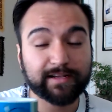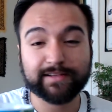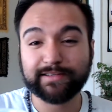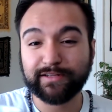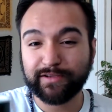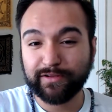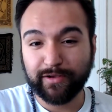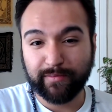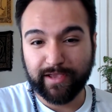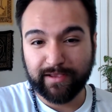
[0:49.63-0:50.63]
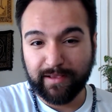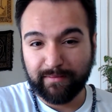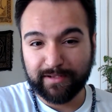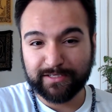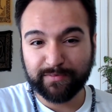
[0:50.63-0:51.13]
You know me,
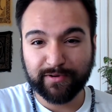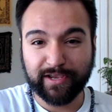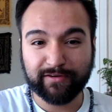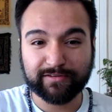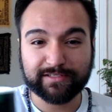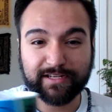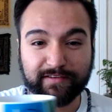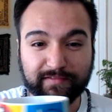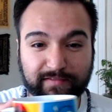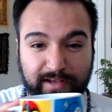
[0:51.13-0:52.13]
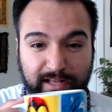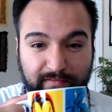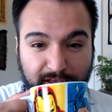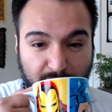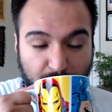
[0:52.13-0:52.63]
my superhero stuff. I love it.